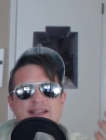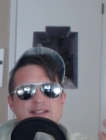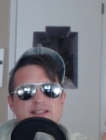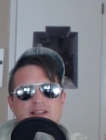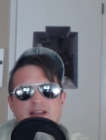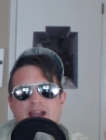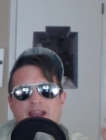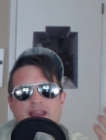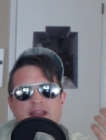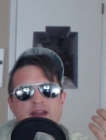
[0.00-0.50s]

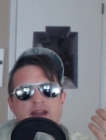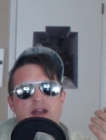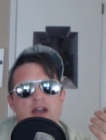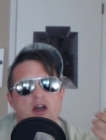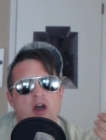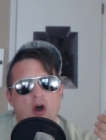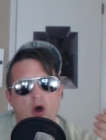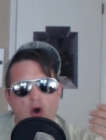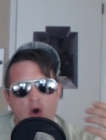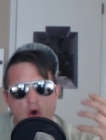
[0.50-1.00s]
like,
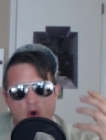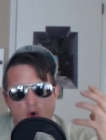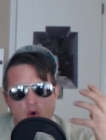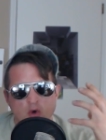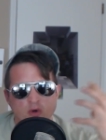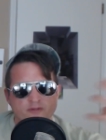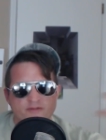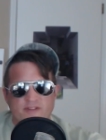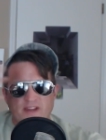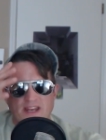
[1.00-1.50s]

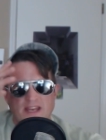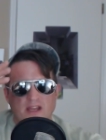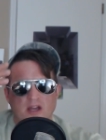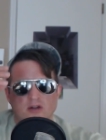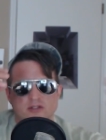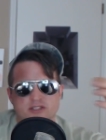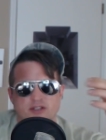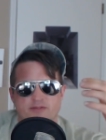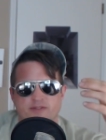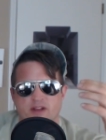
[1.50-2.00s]
old
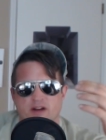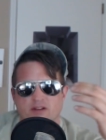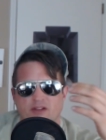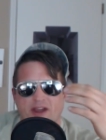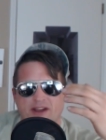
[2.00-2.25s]
videos, if they're like